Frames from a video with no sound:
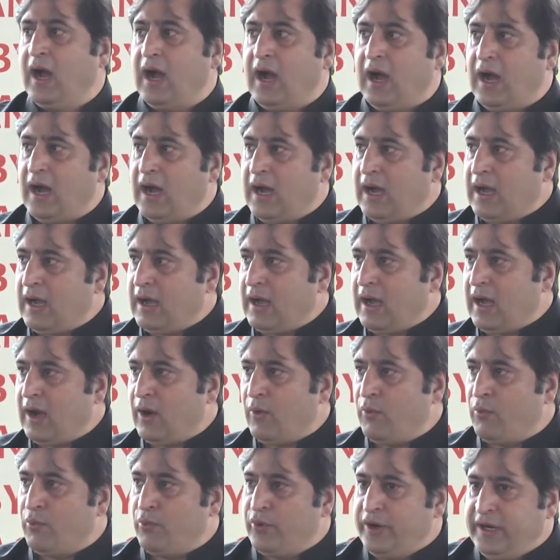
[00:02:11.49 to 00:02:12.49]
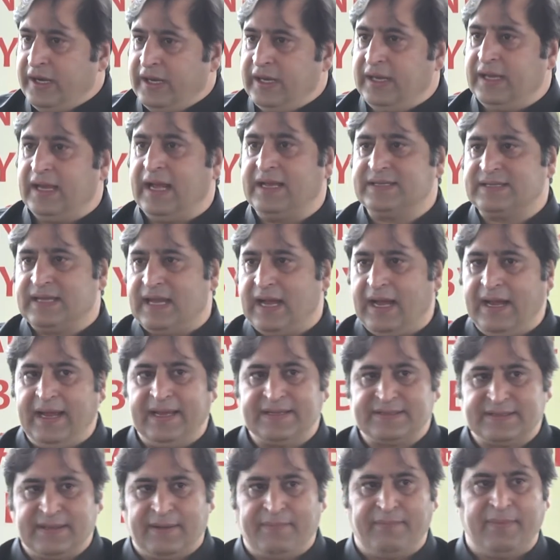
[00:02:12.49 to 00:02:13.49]
Uh, we as I
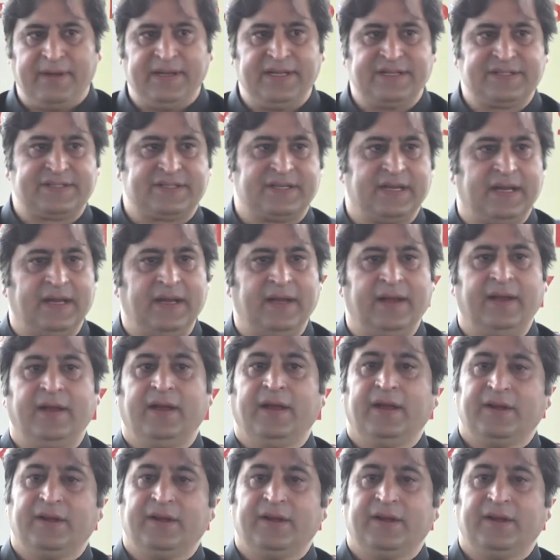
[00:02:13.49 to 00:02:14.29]
as a minister